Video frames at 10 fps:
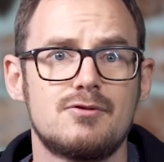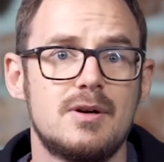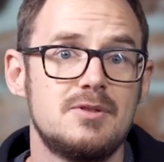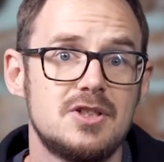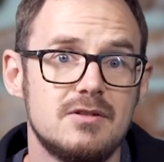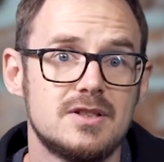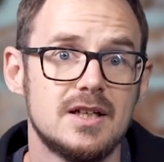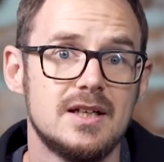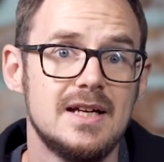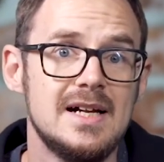frame
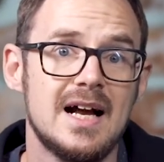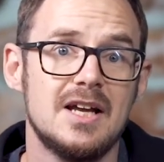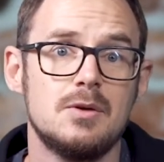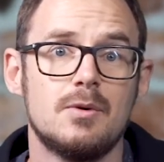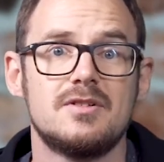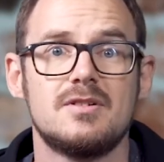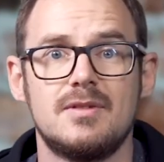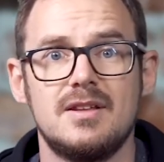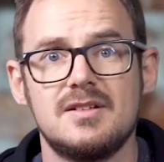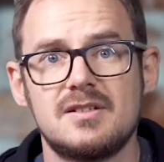shooter and you want
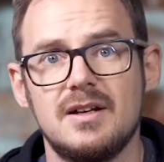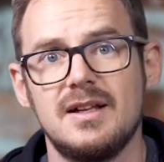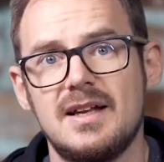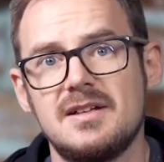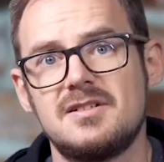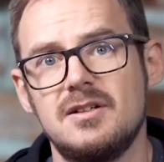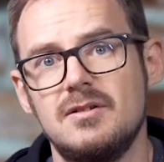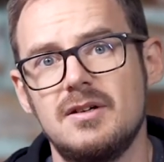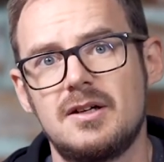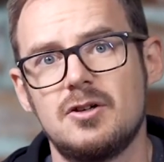something that's going to last
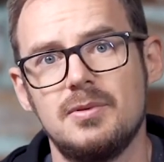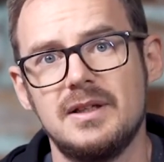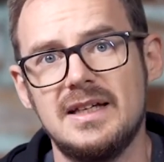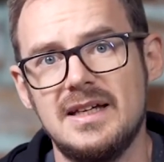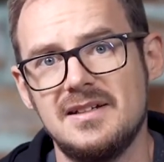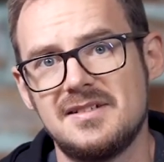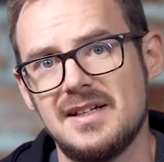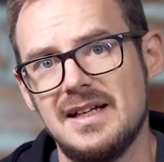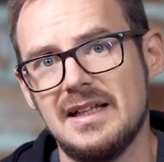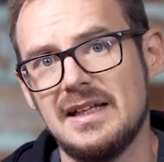you a couple of years
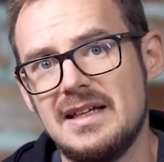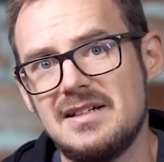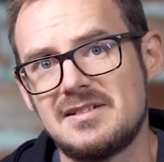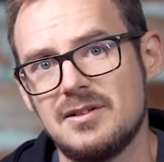at least,